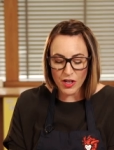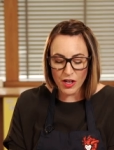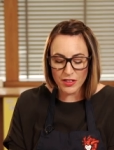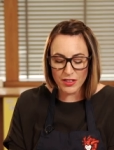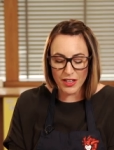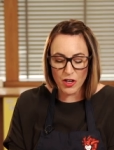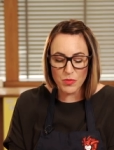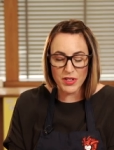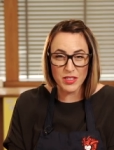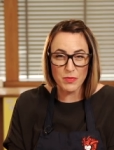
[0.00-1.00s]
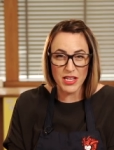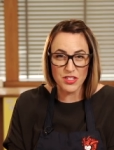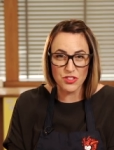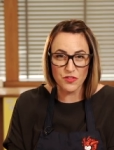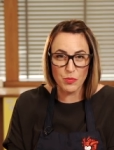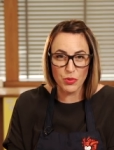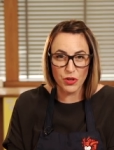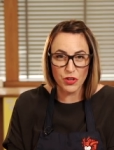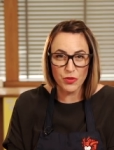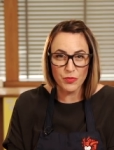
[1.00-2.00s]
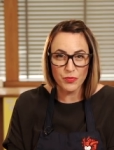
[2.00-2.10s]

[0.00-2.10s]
a heart like opening the pages of a book.